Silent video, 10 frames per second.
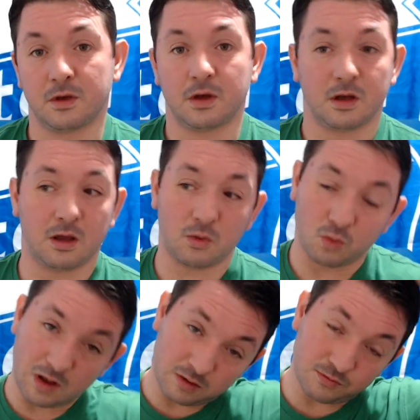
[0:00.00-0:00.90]
Hello,
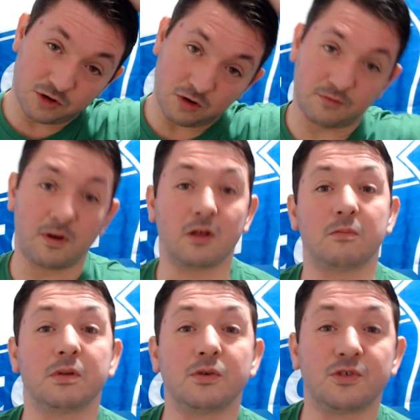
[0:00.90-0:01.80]
welcome to Falcon
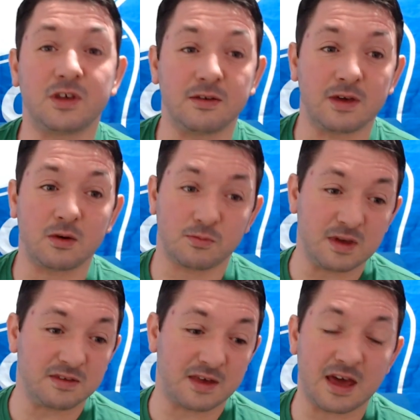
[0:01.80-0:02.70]
Blues TV with
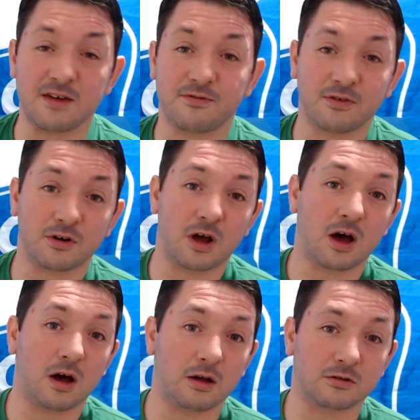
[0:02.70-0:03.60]
me, Dave, for
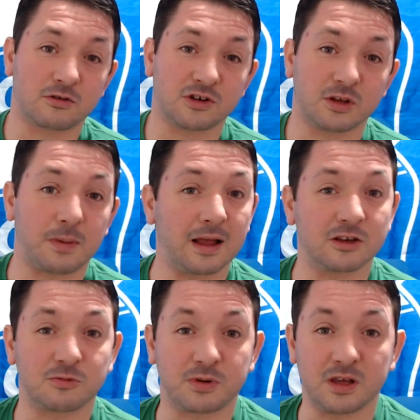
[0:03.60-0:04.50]
our Crystal
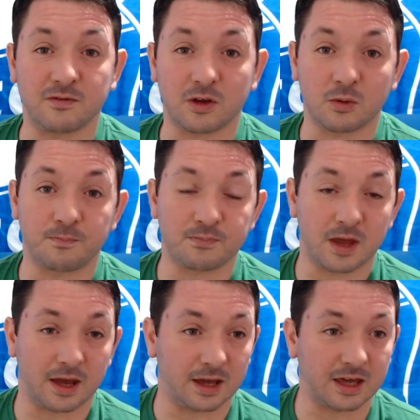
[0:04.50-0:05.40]
Palace preview.
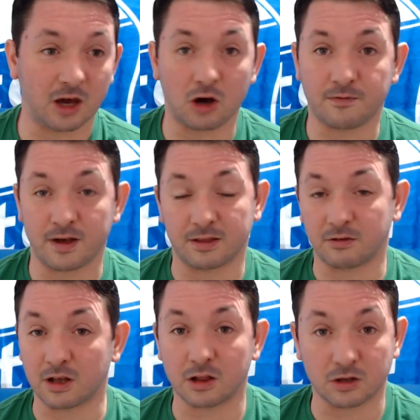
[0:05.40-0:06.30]
Kick-off at
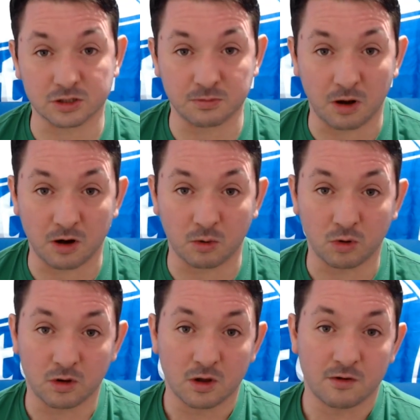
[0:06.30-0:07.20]
3 o'clock tomorrow
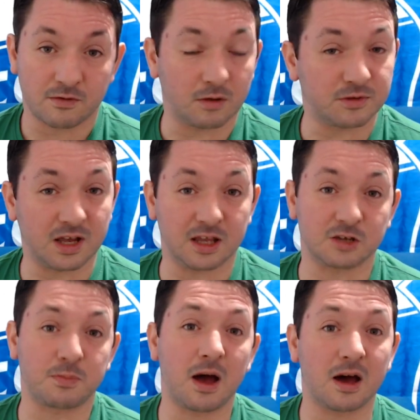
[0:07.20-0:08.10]
from
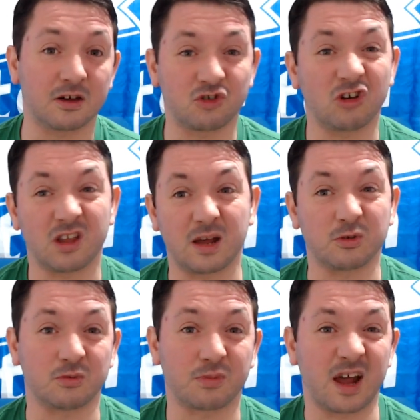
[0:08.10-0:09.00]
Selhurst Park. It's all on
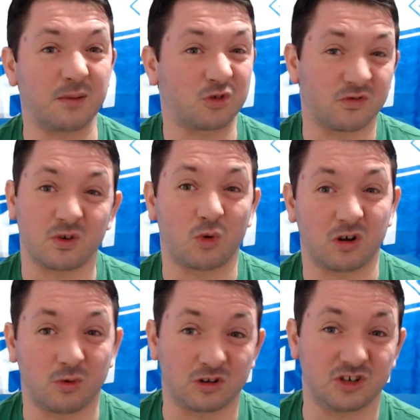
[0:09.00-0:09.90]
Amazon Prime, so if you want
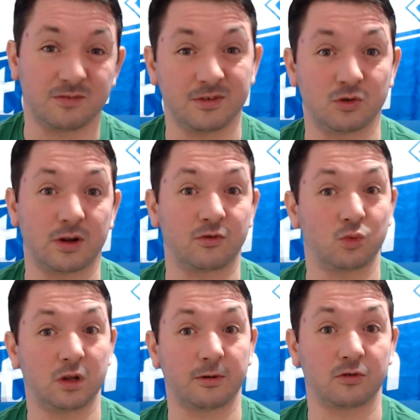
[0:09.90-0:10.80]
to watch it, you don't have to
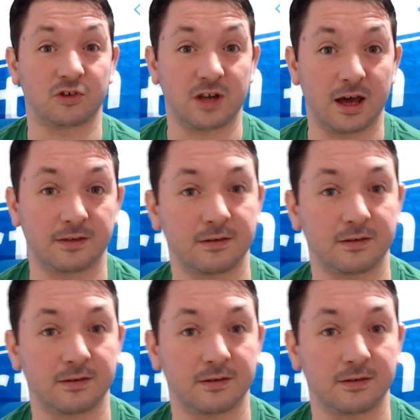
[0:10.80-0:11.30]
worry about the snide.